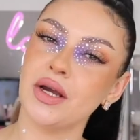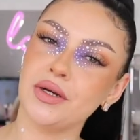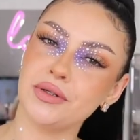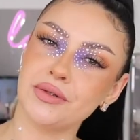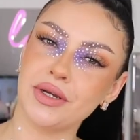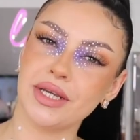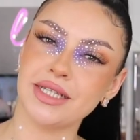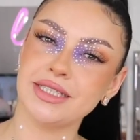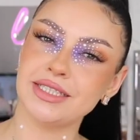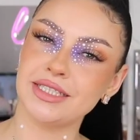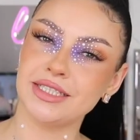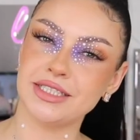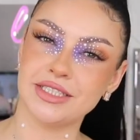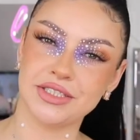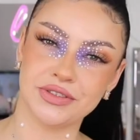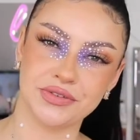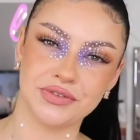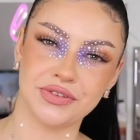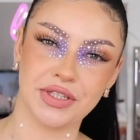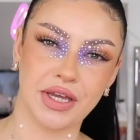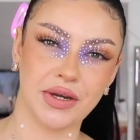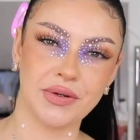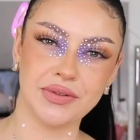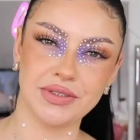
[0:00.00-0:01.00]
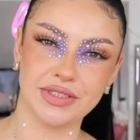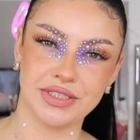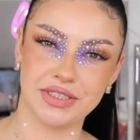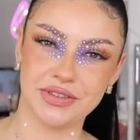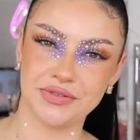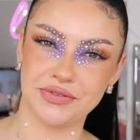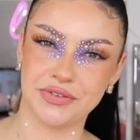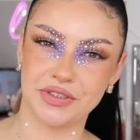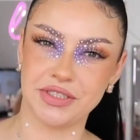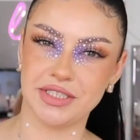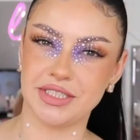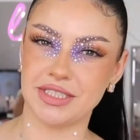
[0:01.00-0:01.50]
Alrighty, so that was
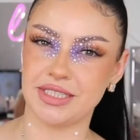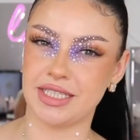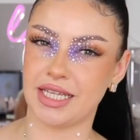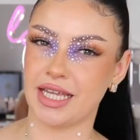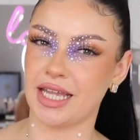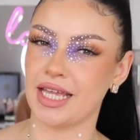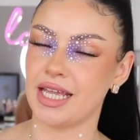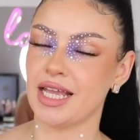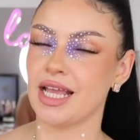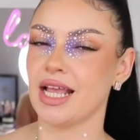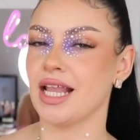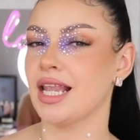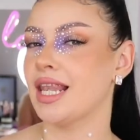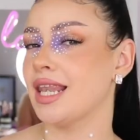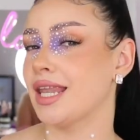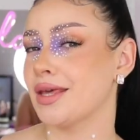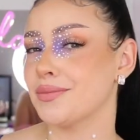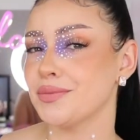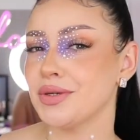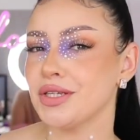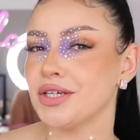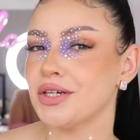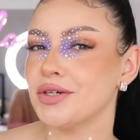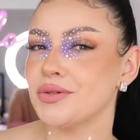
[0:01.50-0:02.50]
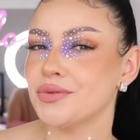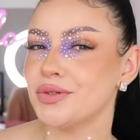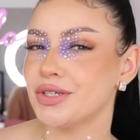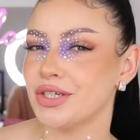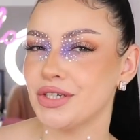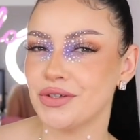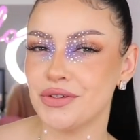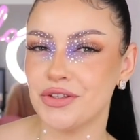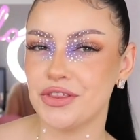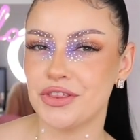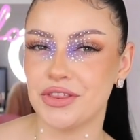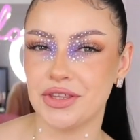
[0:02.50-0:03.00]
it for today. Let me know what
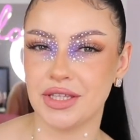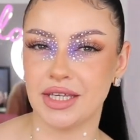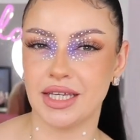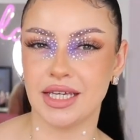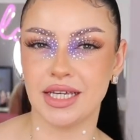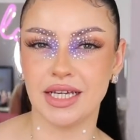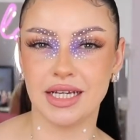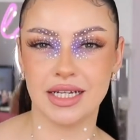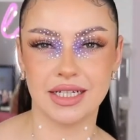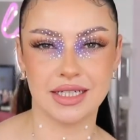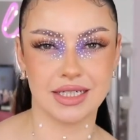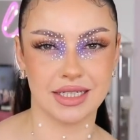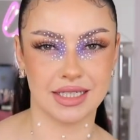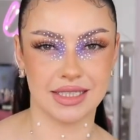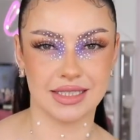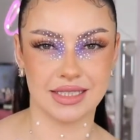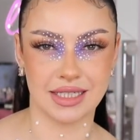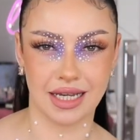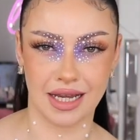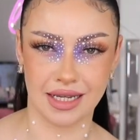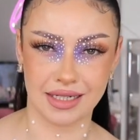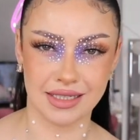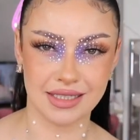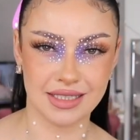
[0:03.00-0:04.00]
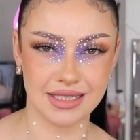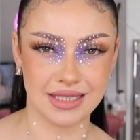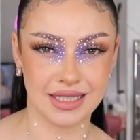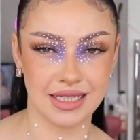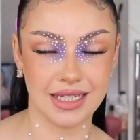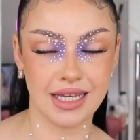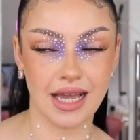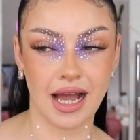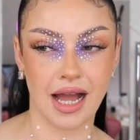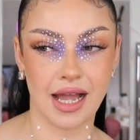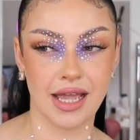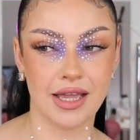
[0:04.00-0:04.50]
you think, because
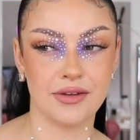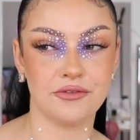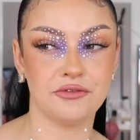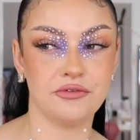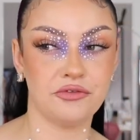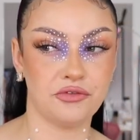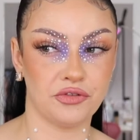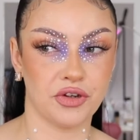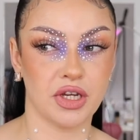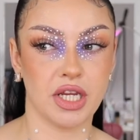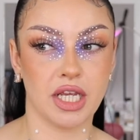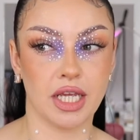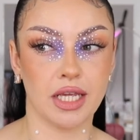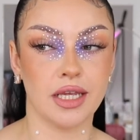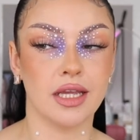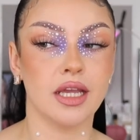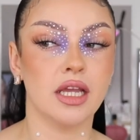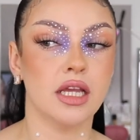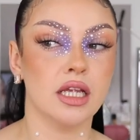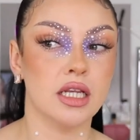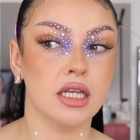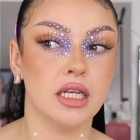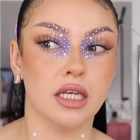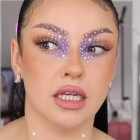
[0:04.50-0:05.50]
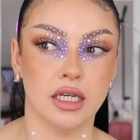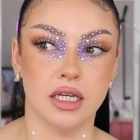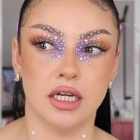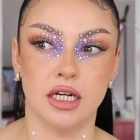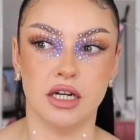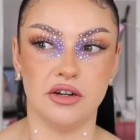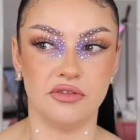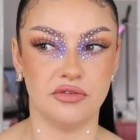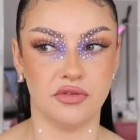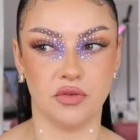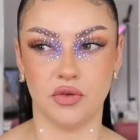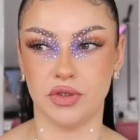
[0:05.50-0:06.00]
honestly I am freaking in
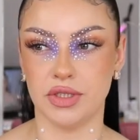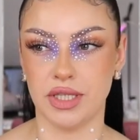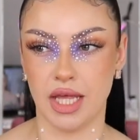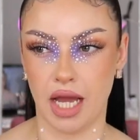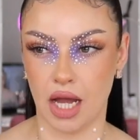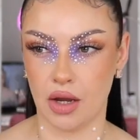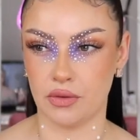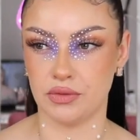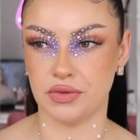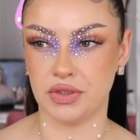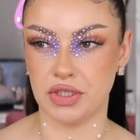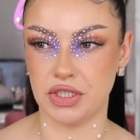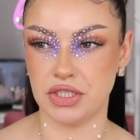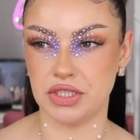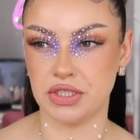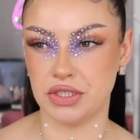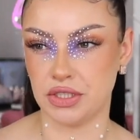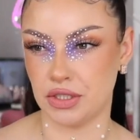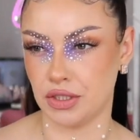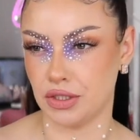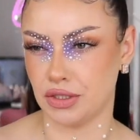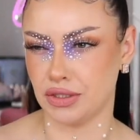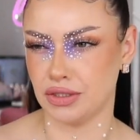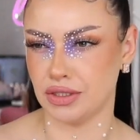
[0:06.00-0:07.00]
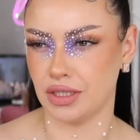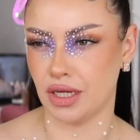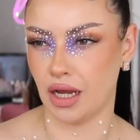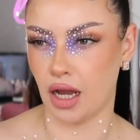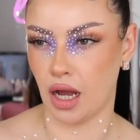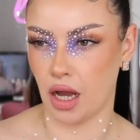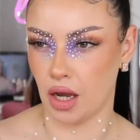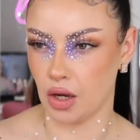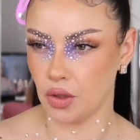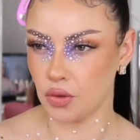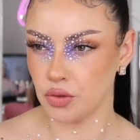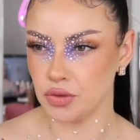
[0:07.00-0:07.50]
love with how this turned
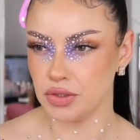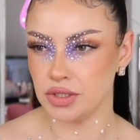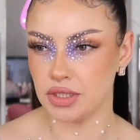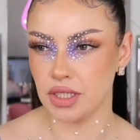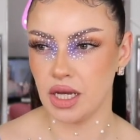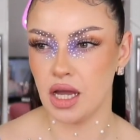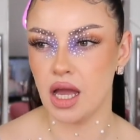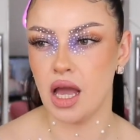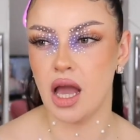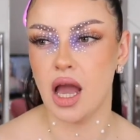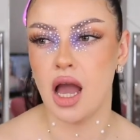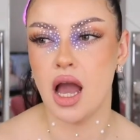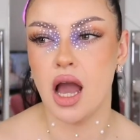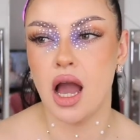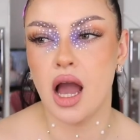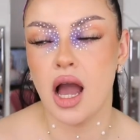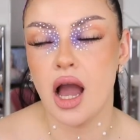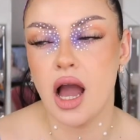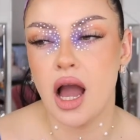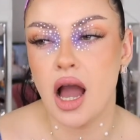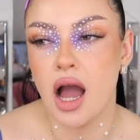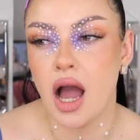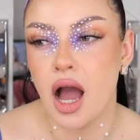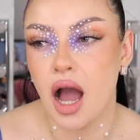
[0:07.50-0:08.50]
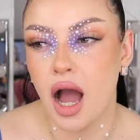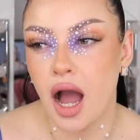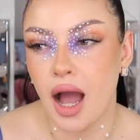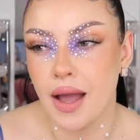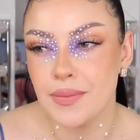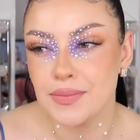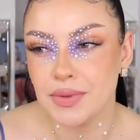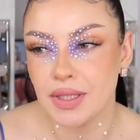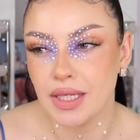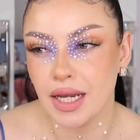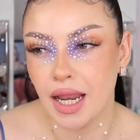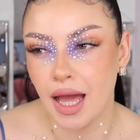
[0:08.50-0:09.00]
out.
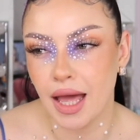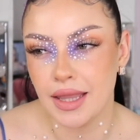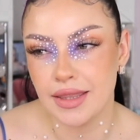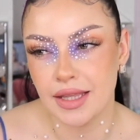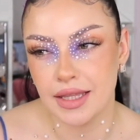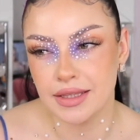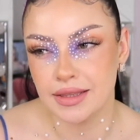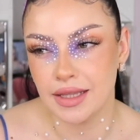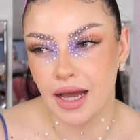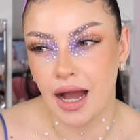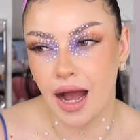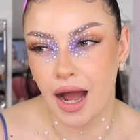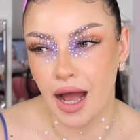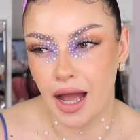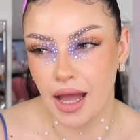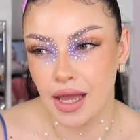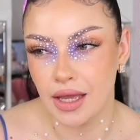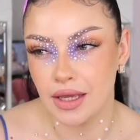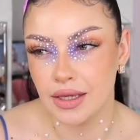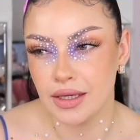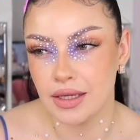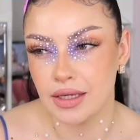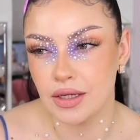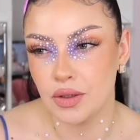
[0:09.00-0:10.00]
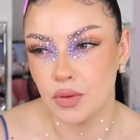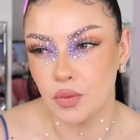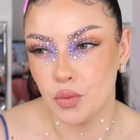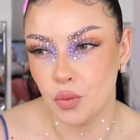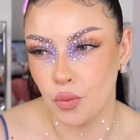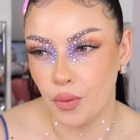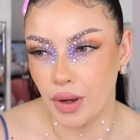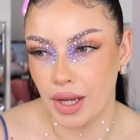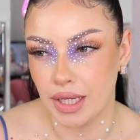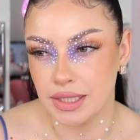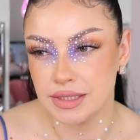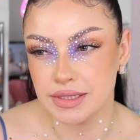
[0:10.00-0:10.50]
I'm glad that I
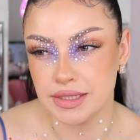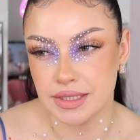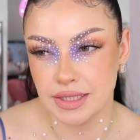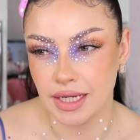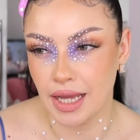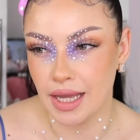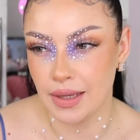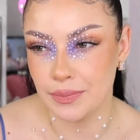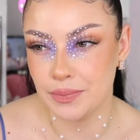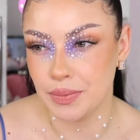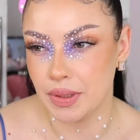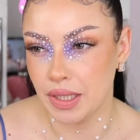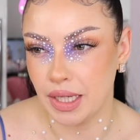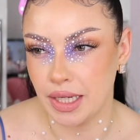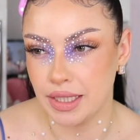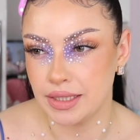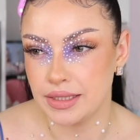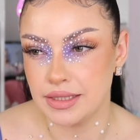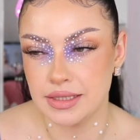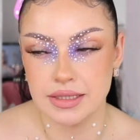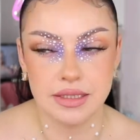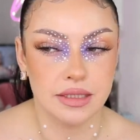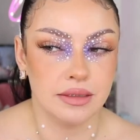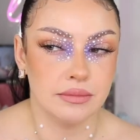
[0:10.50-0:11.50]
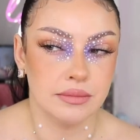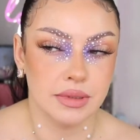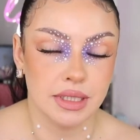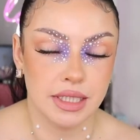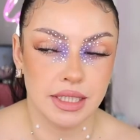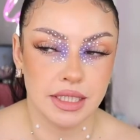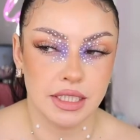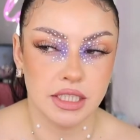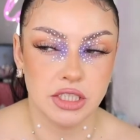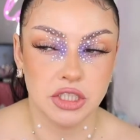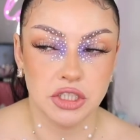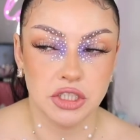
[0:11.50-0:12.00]
went and I applied some
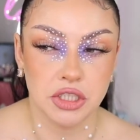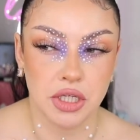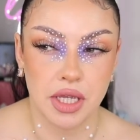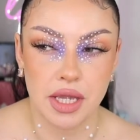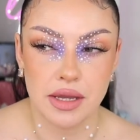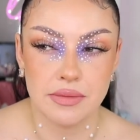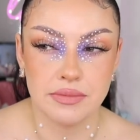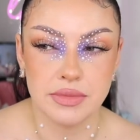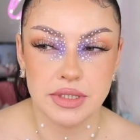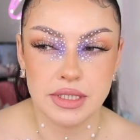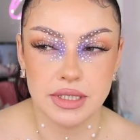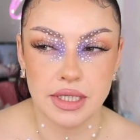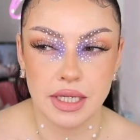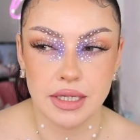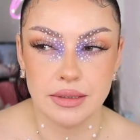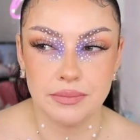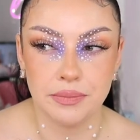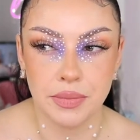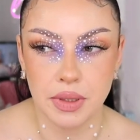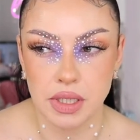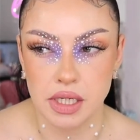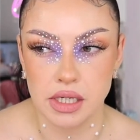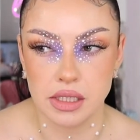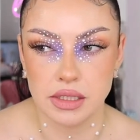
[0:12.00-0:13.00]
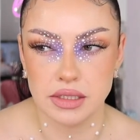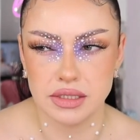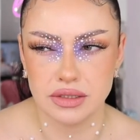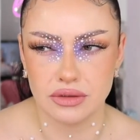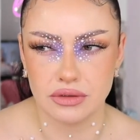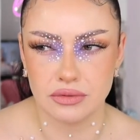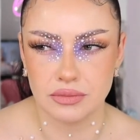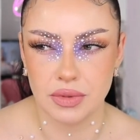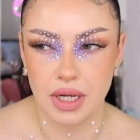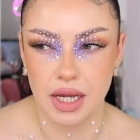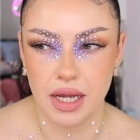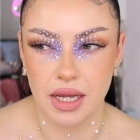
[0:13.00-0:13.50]
little gems and pearls
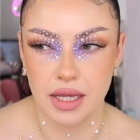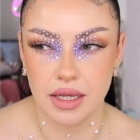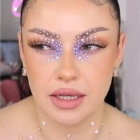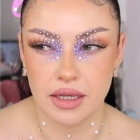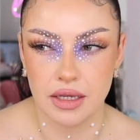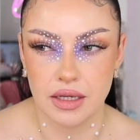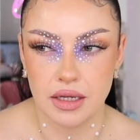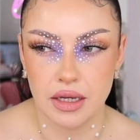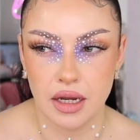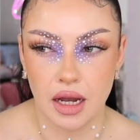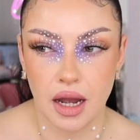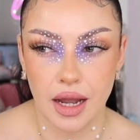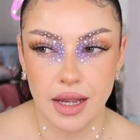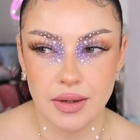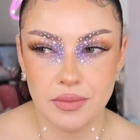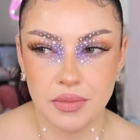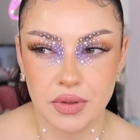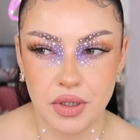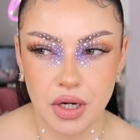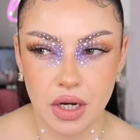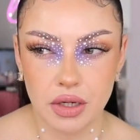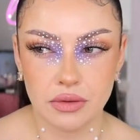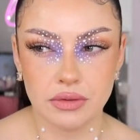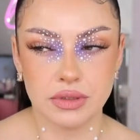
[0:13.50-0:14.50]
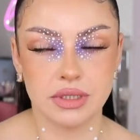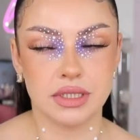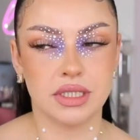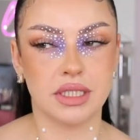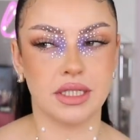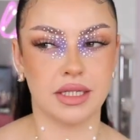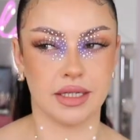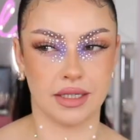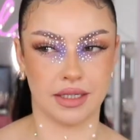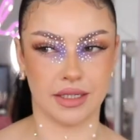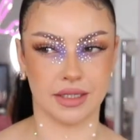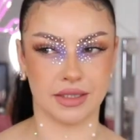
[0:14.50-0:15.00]
on my eyebrows
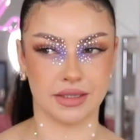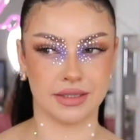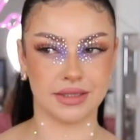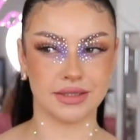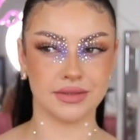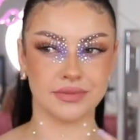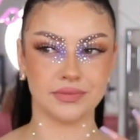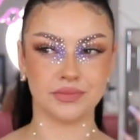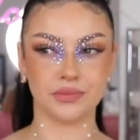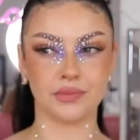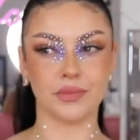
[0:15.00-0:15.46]
because